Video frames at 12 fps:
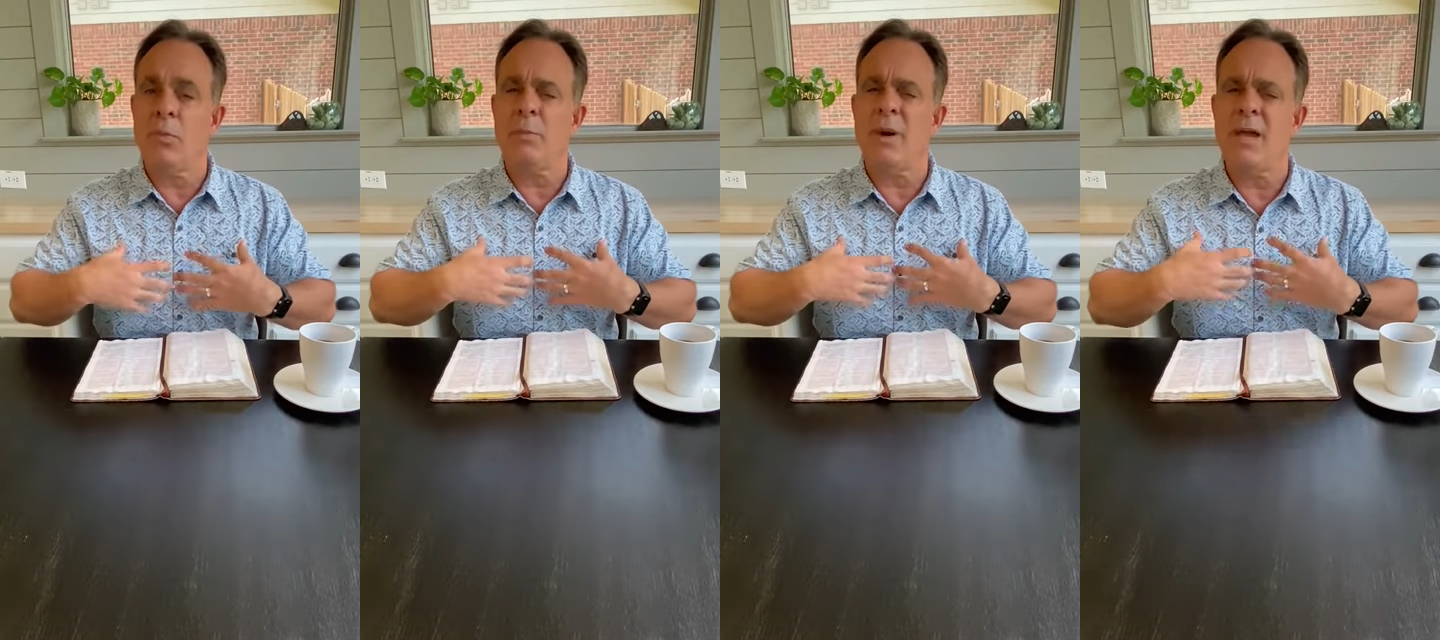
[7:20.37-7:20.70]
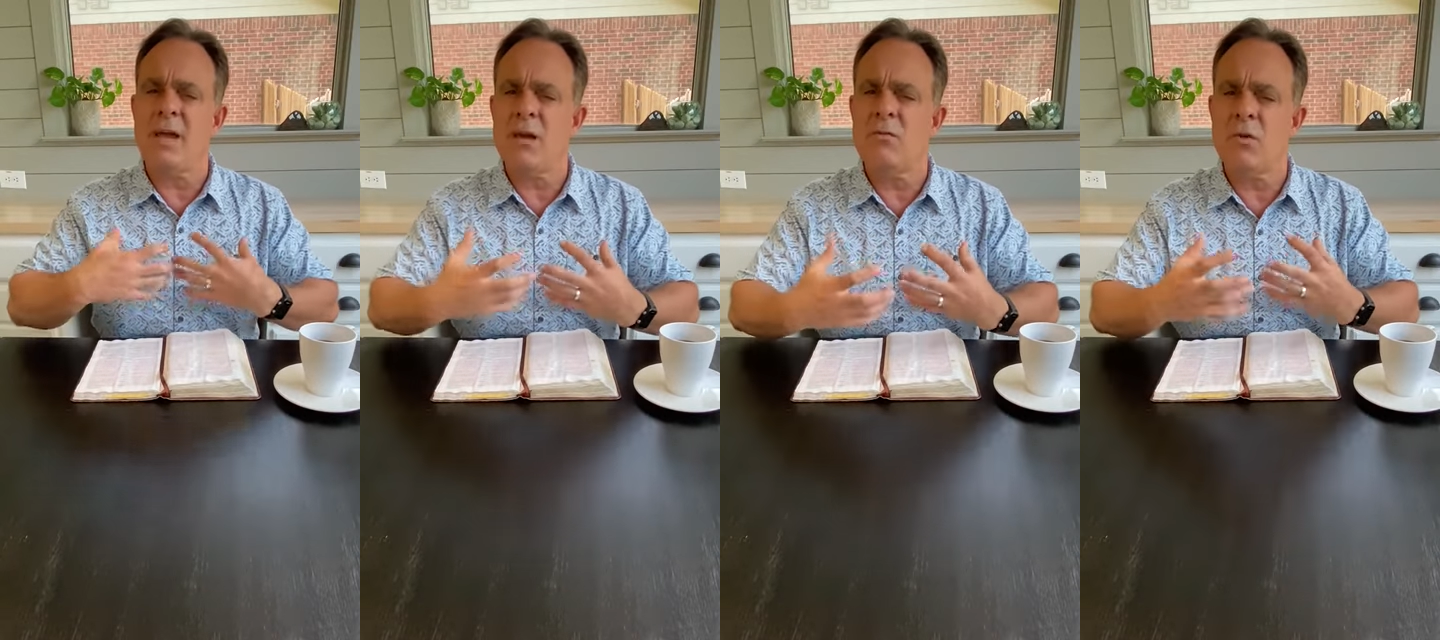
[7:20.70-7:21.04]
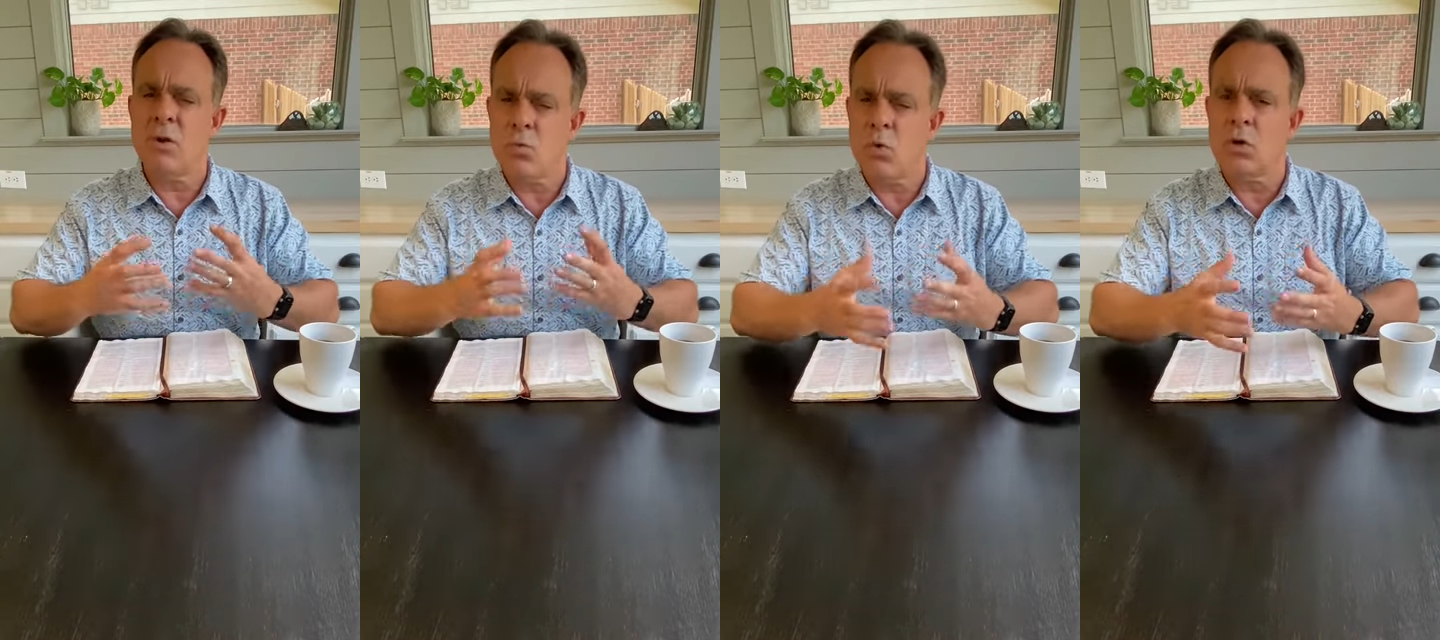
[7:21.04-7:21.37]
but by
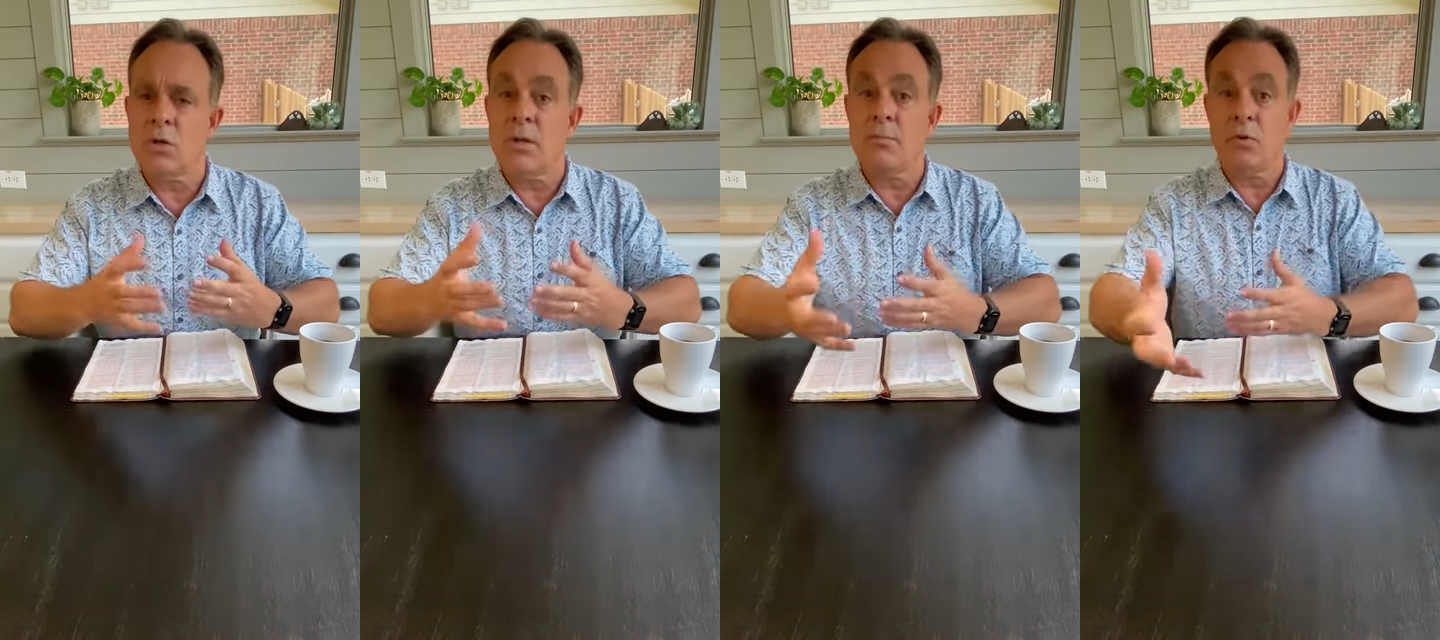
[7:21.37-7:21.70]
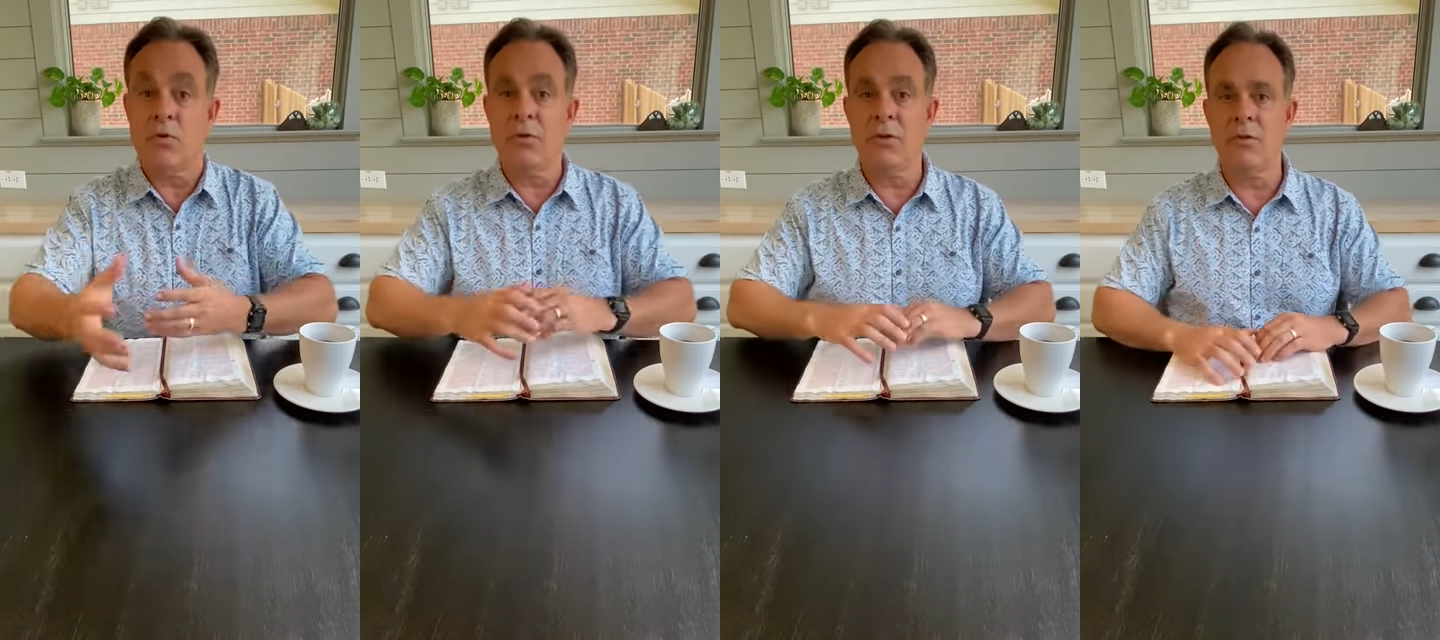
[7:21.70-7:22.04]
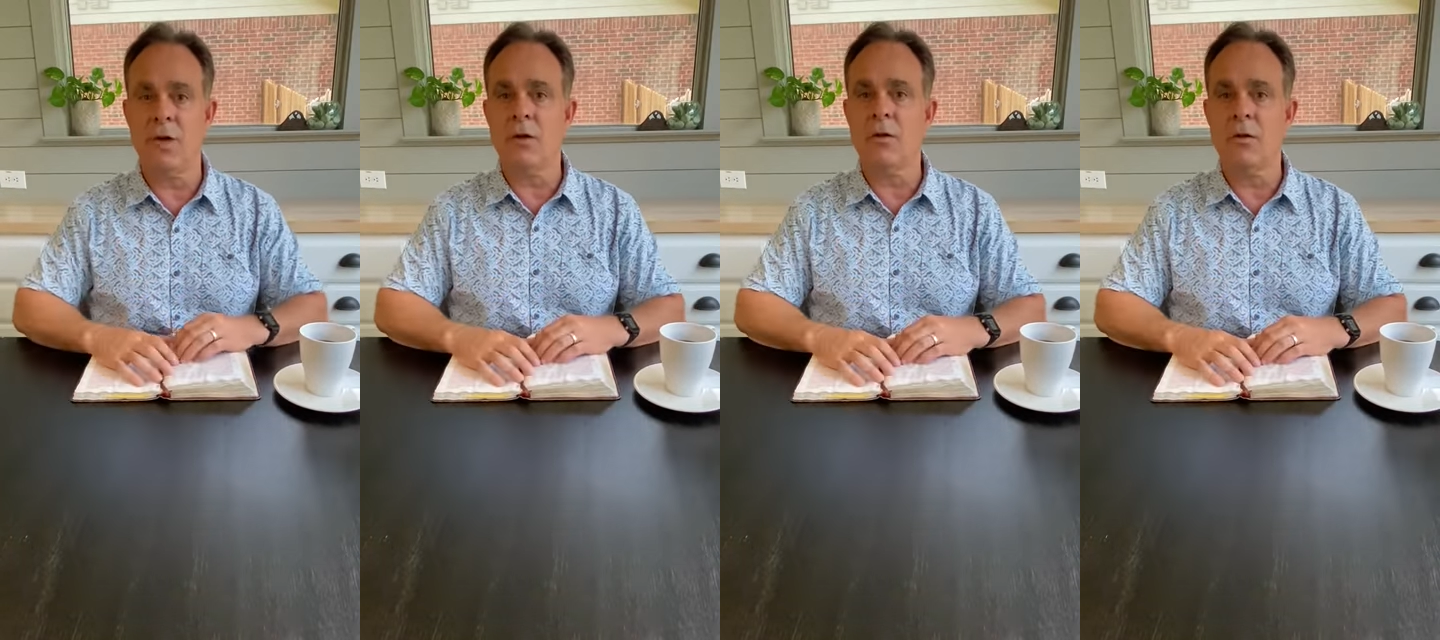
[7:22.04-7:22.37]
every word that proceeds
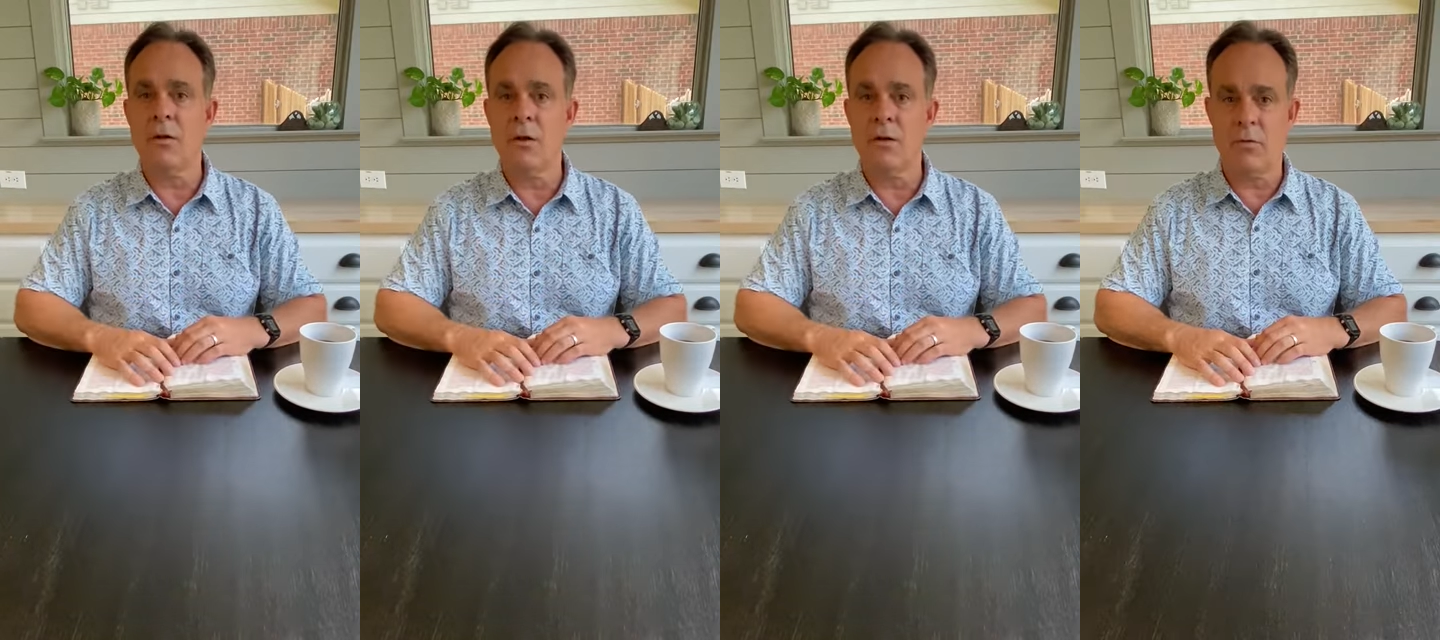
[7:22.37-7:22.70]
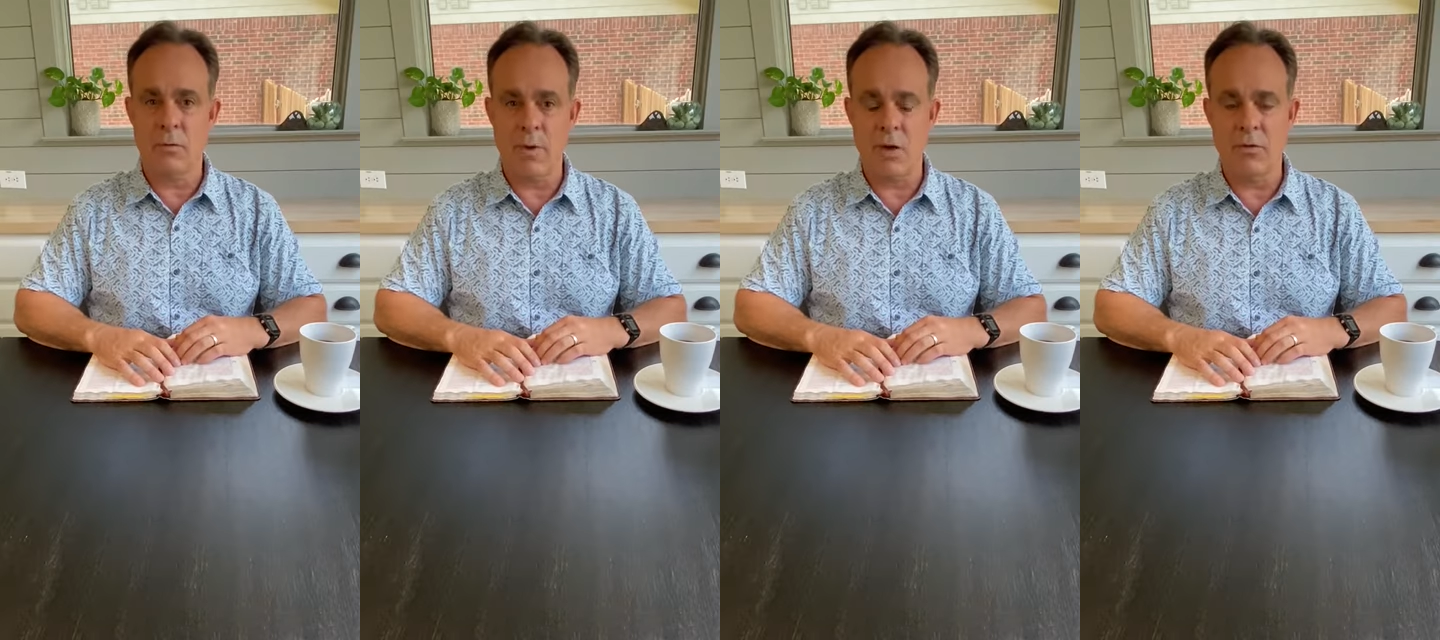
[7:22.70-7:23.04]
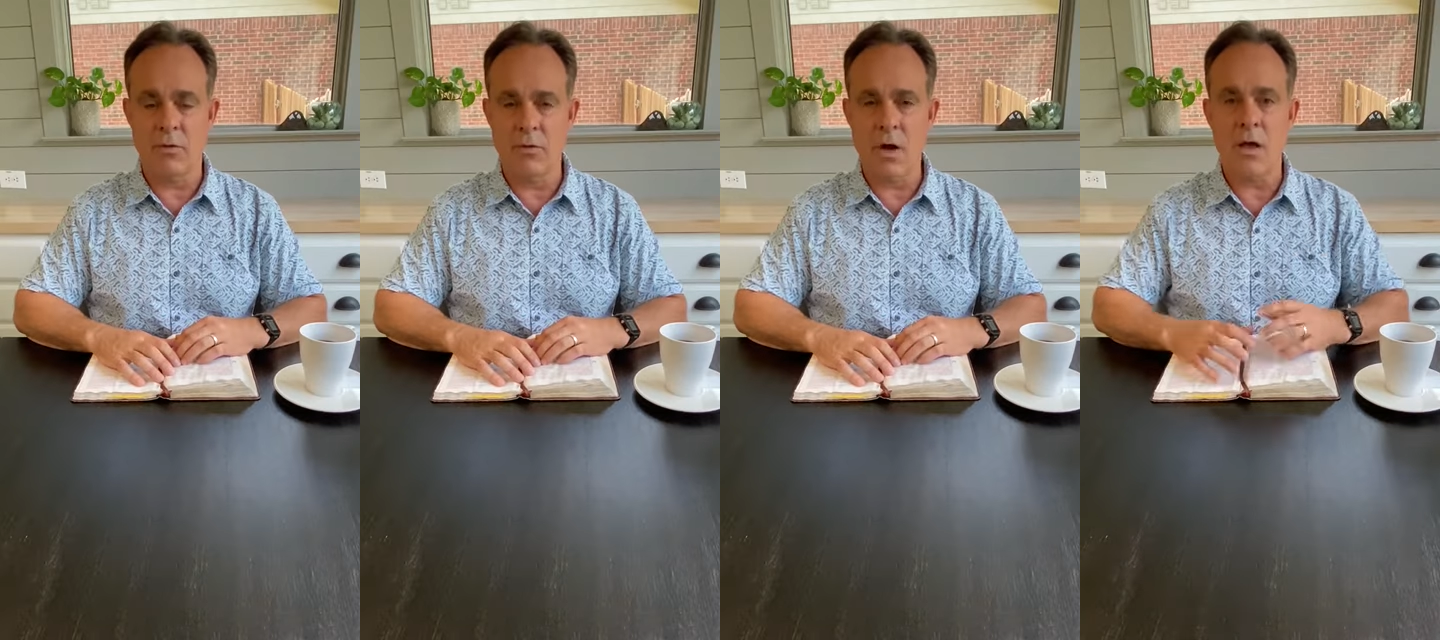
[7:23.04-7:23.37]
out of the mouth
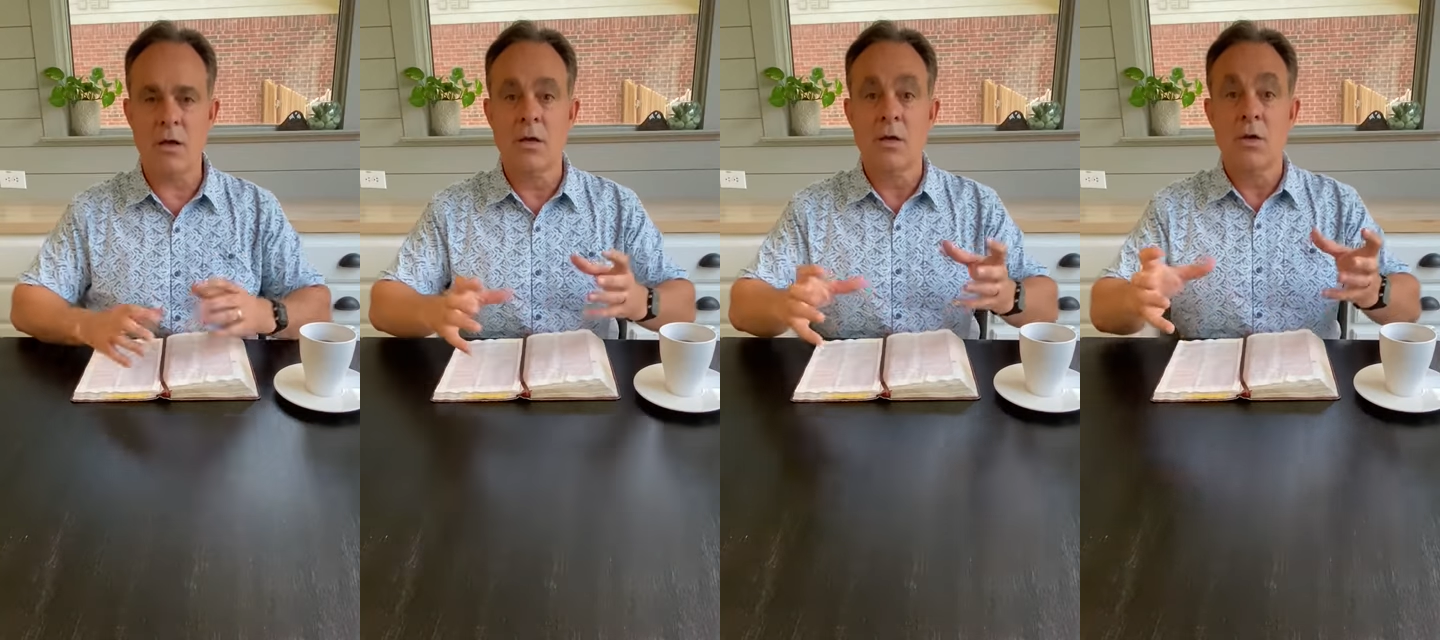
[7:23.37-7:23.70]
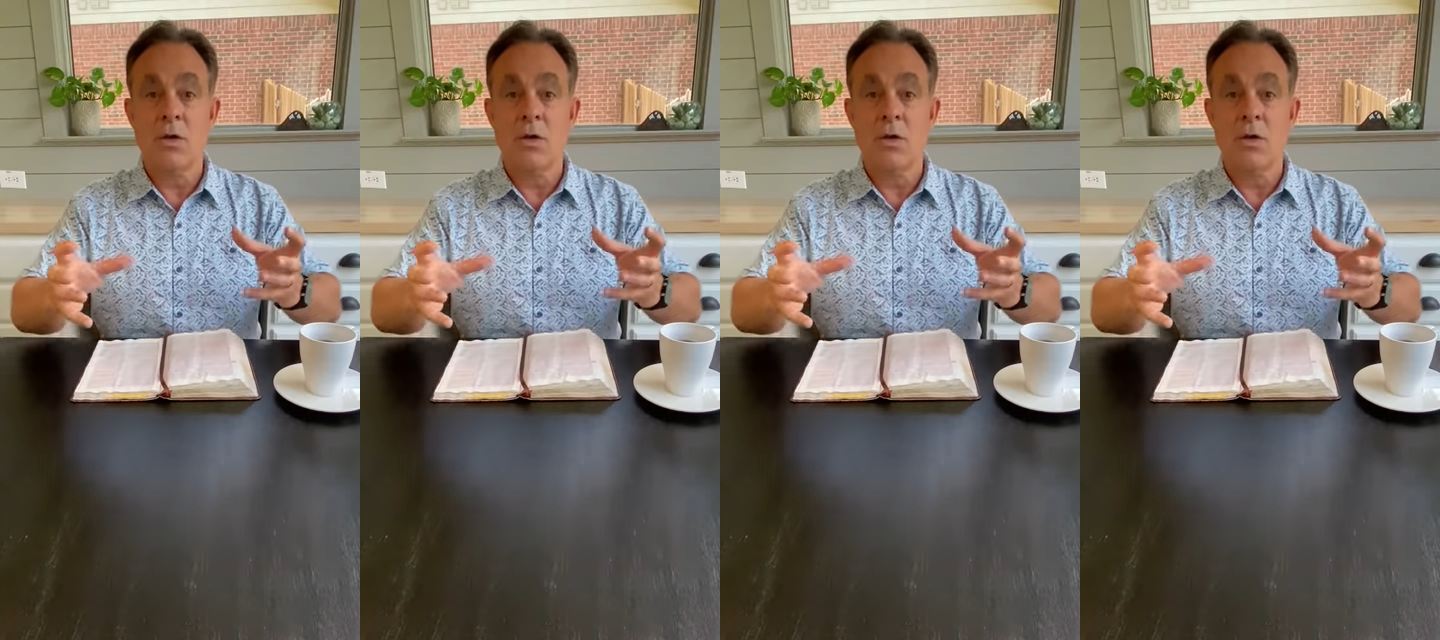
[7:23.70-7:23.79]
of God.